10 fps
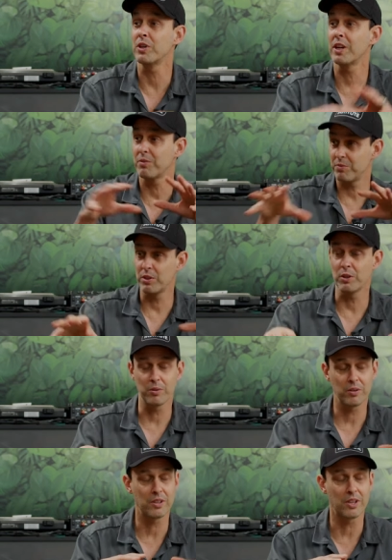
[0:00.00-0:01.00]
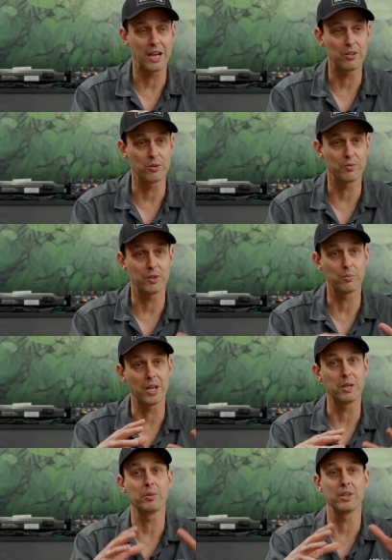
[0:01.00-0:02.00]
You kind of you know had your own film
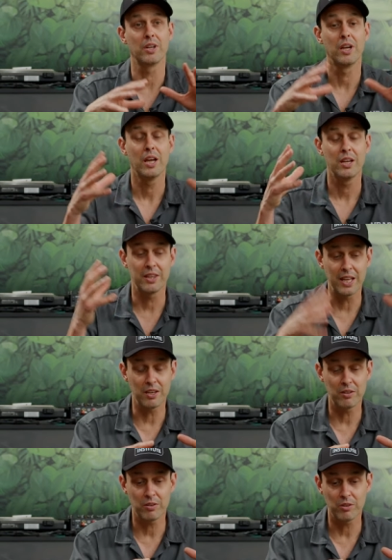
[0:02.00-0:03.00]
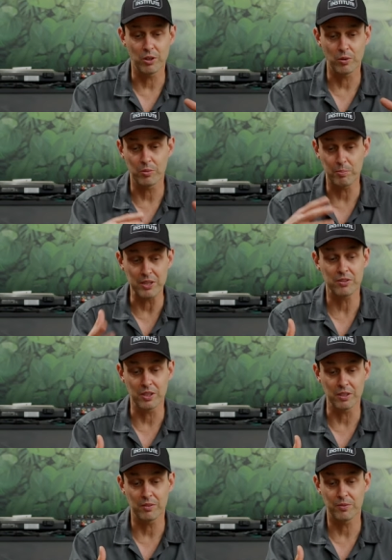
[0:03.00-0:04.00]
line, but it, then you know
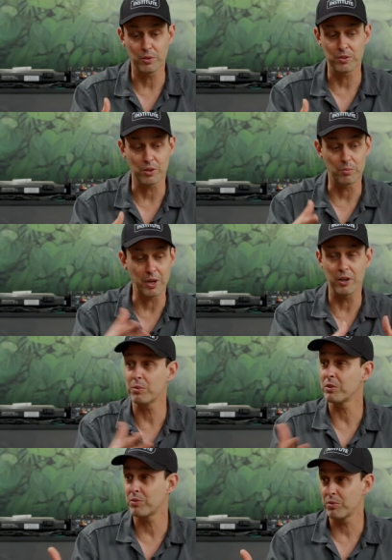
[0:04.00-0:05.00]
basically a few years ago married with